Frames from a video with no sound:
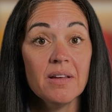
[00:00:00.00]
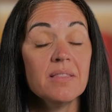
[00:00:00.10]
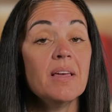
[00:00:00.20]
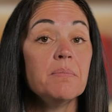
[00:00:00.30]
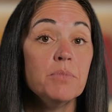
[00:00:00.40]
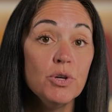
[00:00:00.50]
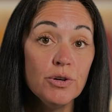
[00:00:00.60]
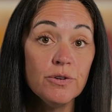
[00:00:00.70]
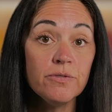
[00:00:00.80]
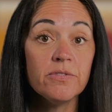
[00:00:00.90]
They
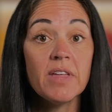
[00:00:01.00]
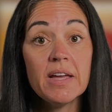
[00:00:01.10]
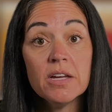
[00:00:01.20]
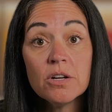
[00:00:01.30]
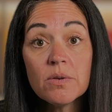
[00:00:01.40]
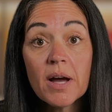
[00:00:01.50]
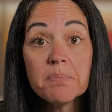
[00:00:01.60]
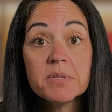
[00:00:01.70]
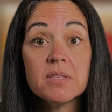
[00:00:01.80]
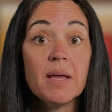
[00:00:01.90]
move, they
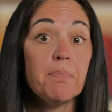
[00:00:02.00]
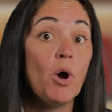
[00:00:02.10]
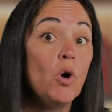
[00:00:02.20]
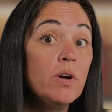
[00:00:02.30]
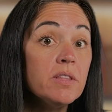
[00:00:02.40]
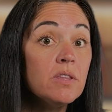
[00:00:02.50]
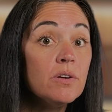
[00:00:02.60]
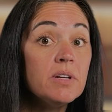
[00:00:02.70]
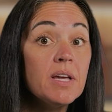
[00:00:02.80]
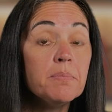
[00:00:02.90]
interrupt, they poke at
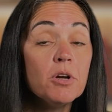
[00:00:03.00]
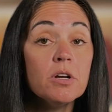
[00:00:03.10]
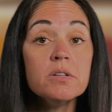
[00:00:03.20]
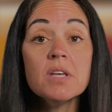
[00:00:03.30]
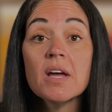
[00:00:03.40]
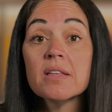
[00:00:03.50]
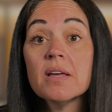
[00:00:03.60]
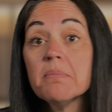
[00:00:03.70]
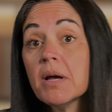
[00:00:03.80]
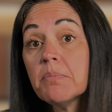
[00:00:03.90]
their neighbors,
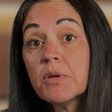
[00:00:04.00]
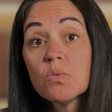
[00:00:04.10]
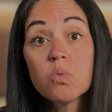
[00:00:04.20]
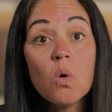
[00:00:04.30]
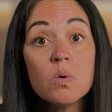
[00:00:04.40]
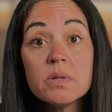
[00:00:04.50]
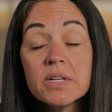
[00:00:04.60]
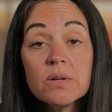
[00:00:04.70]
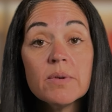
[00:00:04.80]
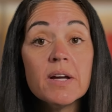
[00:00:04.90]
they might be
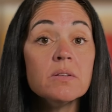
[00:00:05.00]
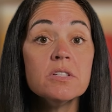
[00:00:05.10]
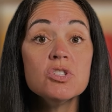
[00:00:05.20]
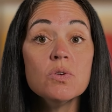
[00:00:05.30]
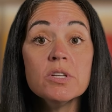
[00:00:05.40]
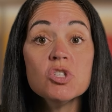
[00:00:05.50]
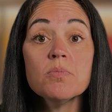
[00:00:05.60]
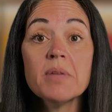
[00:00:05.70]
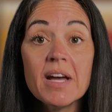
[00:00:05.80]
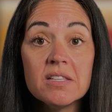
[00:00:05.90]
rolling around and doing
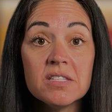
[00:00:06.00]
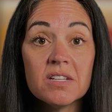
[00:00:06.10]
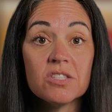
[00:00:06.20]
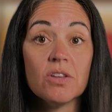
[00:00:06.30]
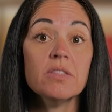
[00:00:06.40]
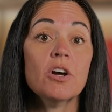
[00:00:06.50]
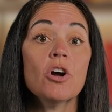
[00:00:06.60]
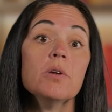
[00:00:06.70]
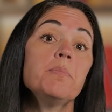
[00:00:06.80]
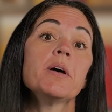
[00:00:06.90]
gymnastics on the
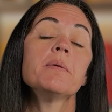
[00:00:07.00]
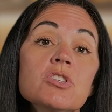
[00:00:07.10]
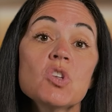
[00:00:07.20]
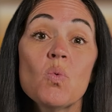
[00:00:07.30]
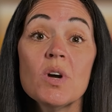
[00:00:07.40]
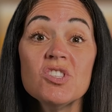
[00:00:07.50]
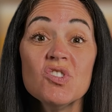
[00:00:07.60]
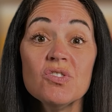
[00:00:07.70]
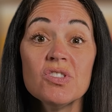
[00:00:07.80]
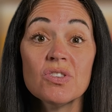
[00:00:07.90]
carpet. So what's
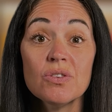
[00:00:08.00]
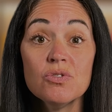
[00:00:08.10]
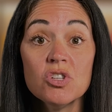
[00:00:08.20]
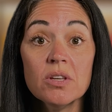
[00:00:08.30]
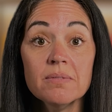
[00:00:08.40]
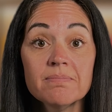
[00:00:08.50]
your solution?